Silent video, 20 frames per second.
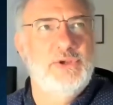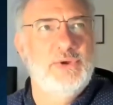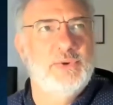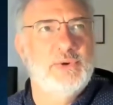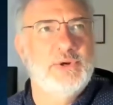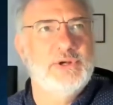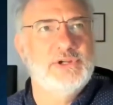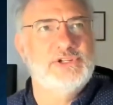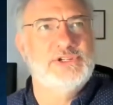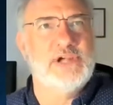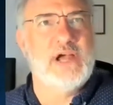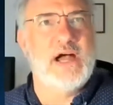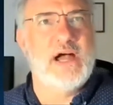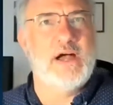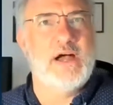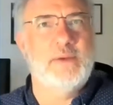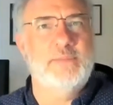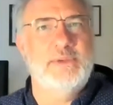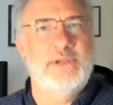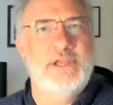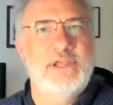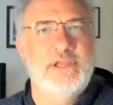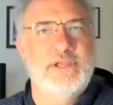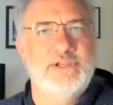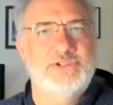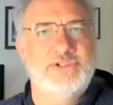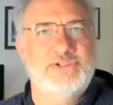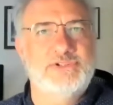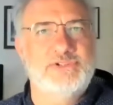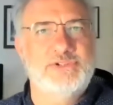your job
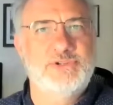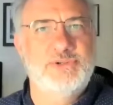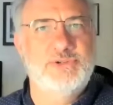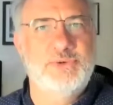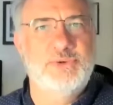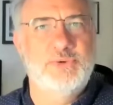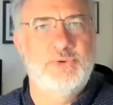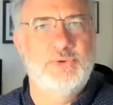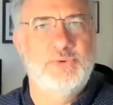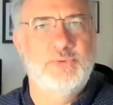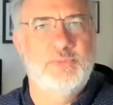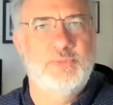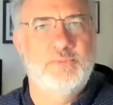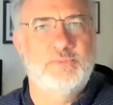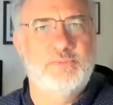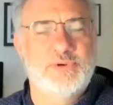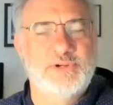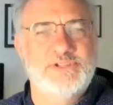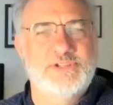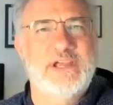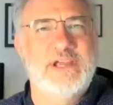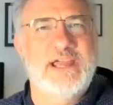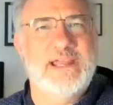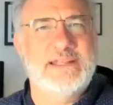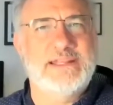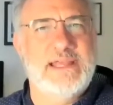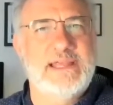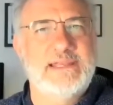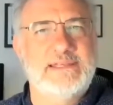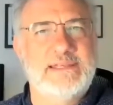is to
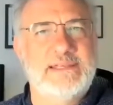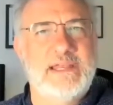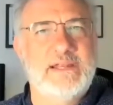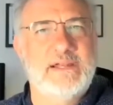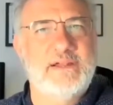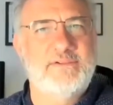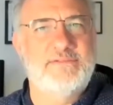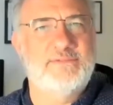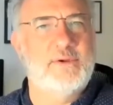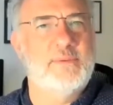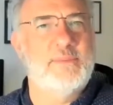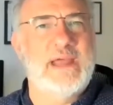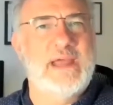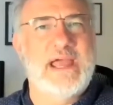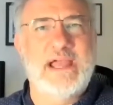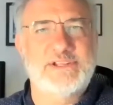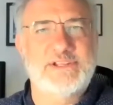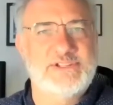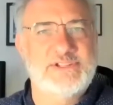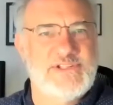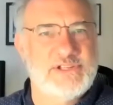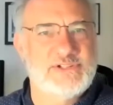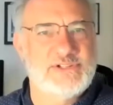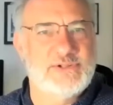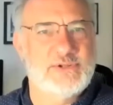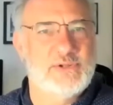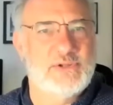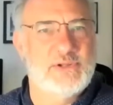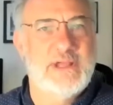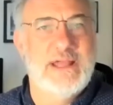protect that data from
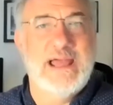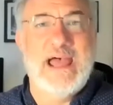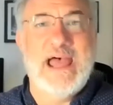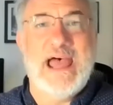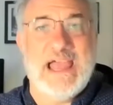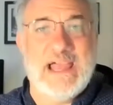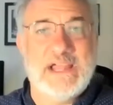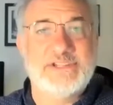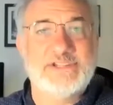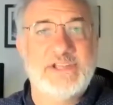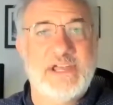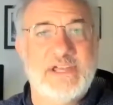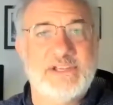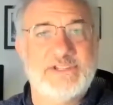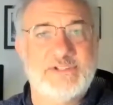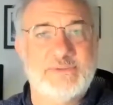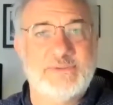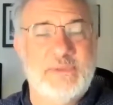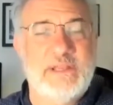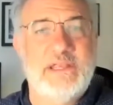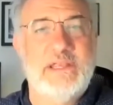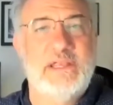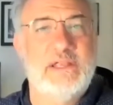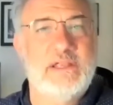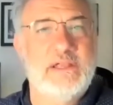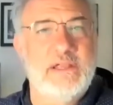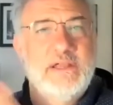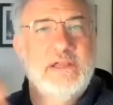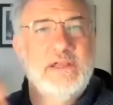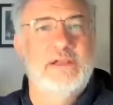accidental access
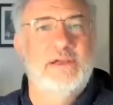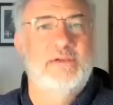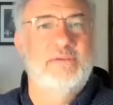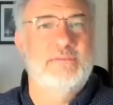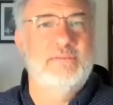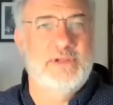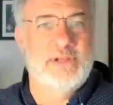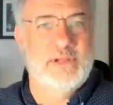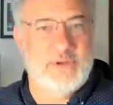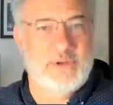meaning you know